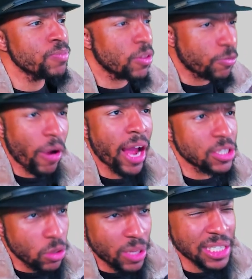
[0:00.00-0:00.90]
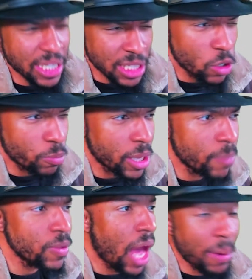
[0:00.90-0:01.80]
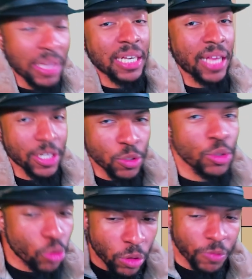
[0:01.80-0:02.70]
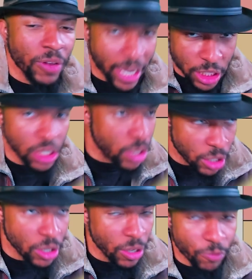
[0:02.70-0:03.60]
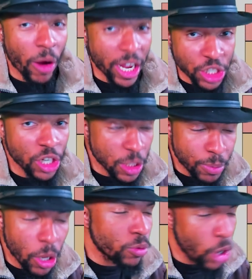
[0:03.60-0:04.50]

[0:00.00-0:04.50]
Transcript: The frag is the one that takes a little bit. I'm not saying that as soon as you throw the flag, it should explode.